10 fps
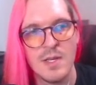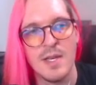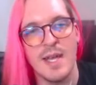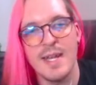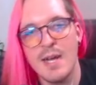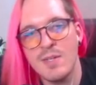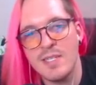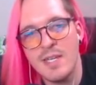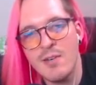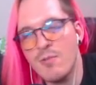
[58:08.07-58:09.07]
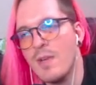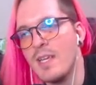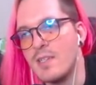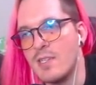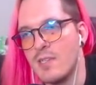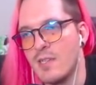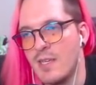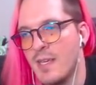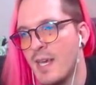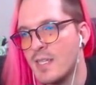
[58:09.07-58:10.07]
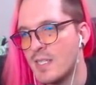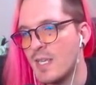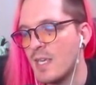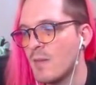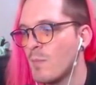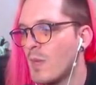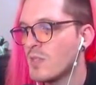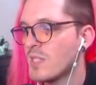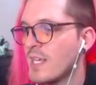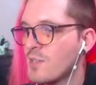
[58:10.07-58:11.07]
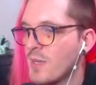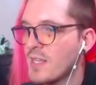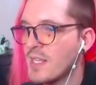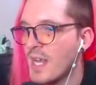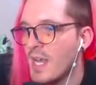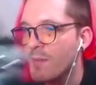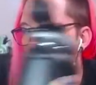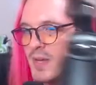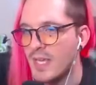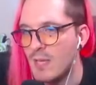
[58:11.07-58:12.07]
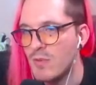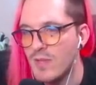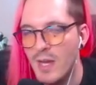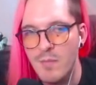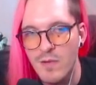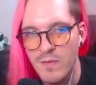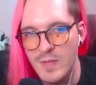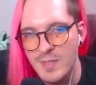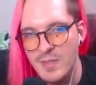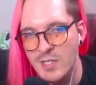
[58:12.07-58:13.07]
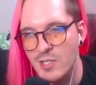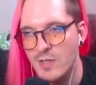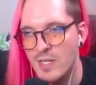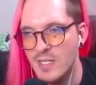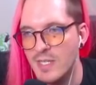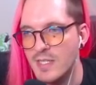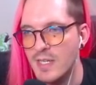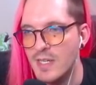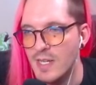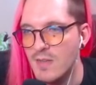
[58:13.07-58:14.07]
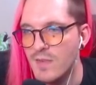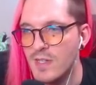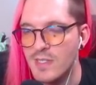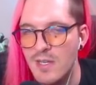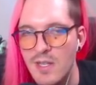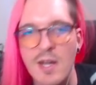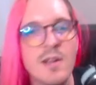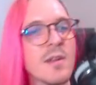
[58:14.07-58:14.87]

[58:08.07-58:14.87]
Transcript: And now we sit here and wait. He has the most HP in the game, but he will not move from this position because he is in an infinite sunlock.